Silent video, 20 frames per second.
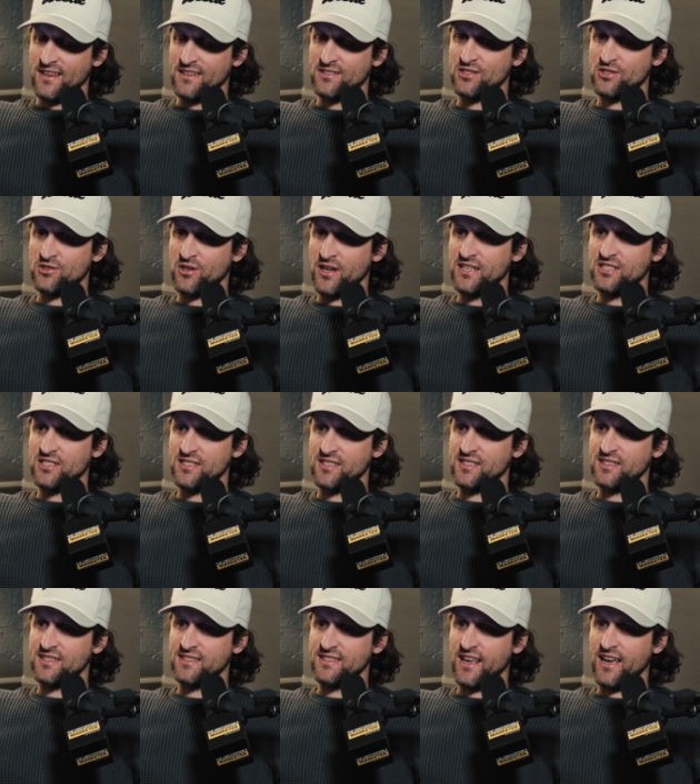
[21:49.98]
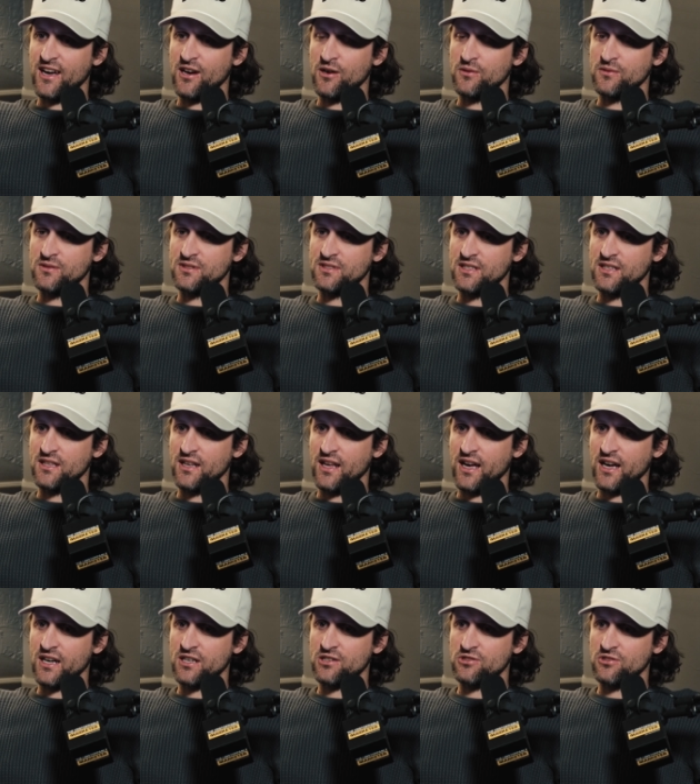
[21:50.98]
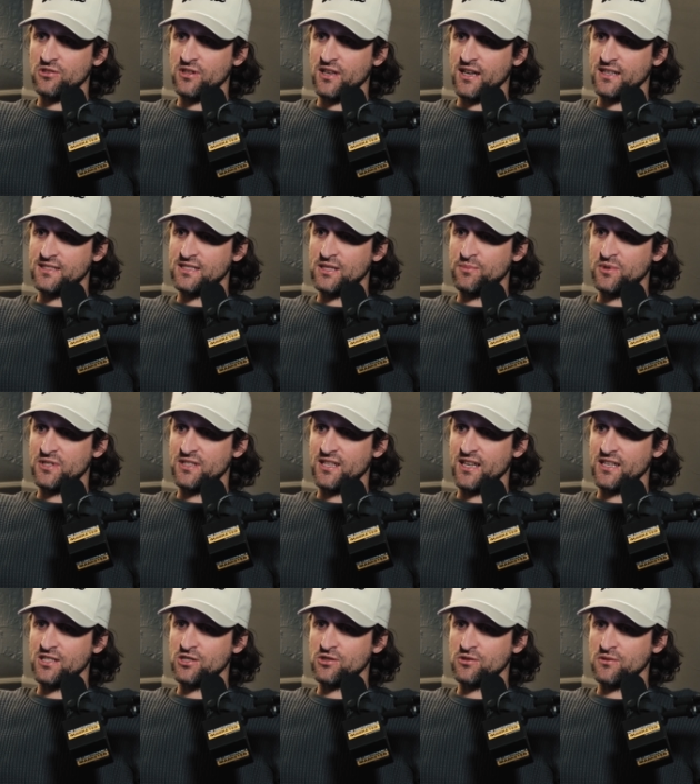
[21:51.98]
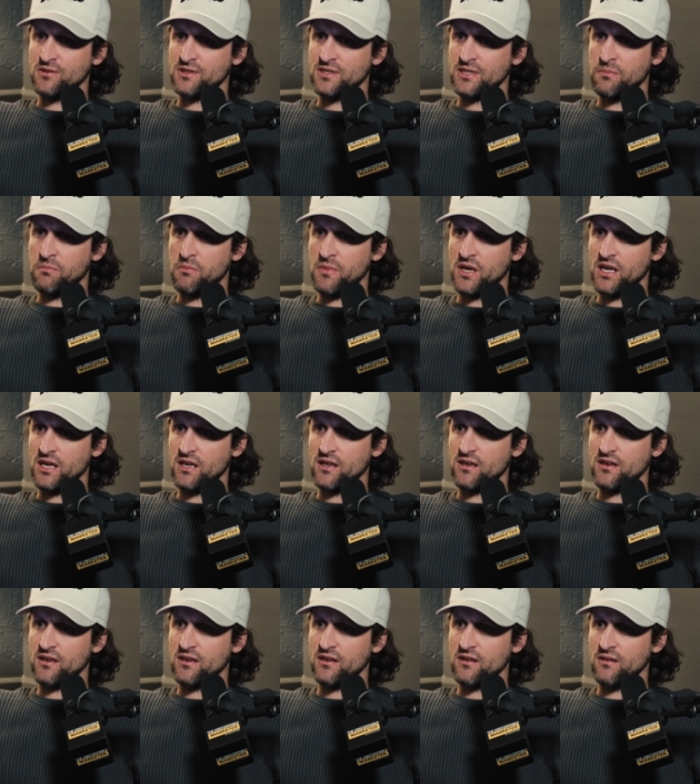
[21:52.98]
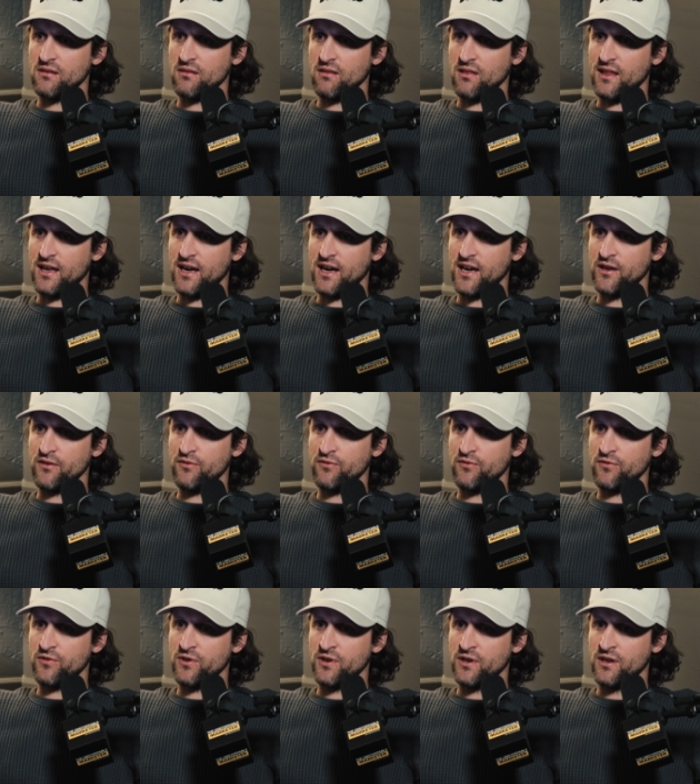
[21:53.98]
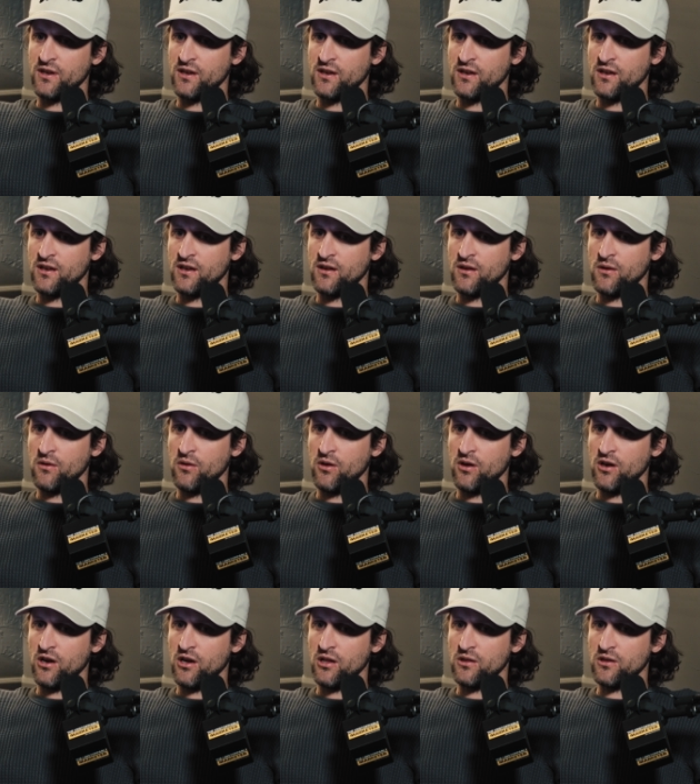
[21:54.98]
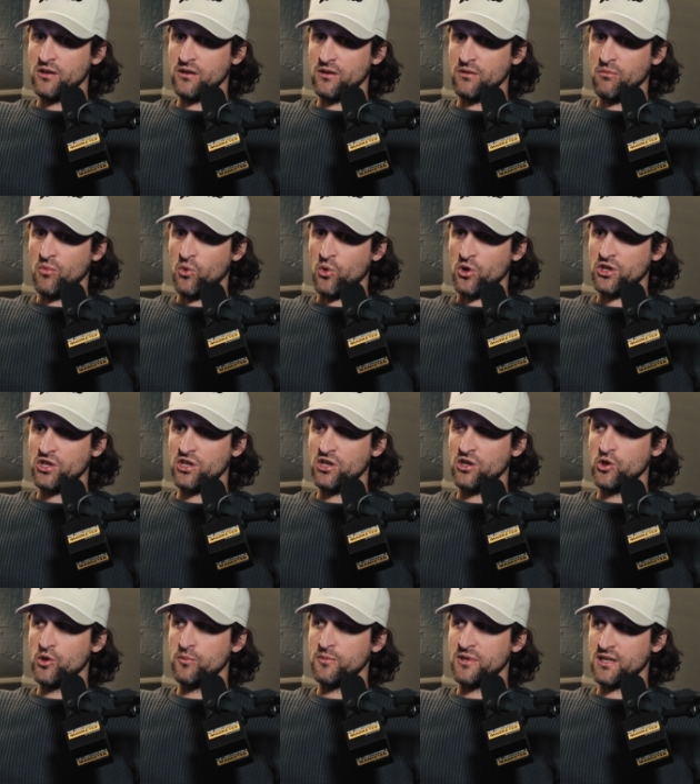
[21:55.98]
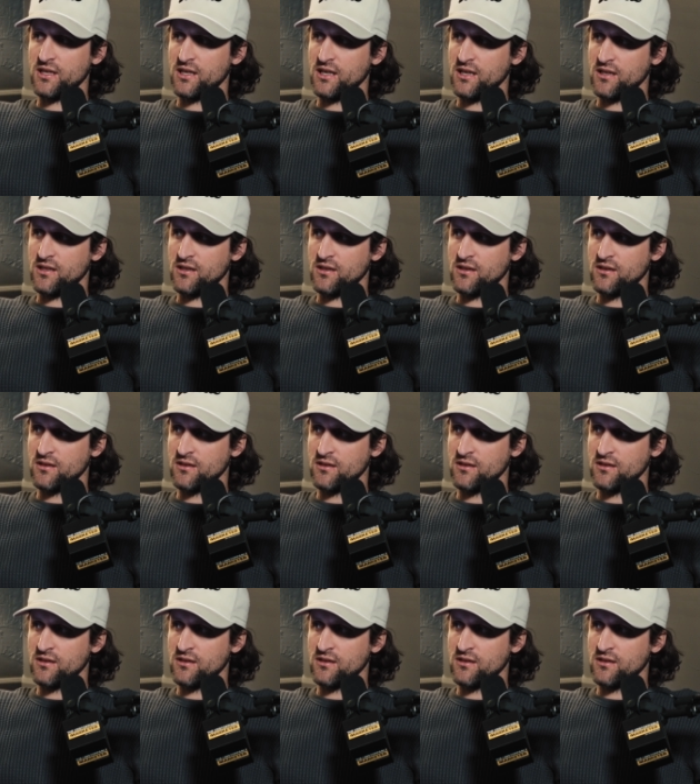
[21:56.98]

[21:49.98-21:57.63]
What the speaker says: strange as it sounds, it actually has the potential to make life a little more human again.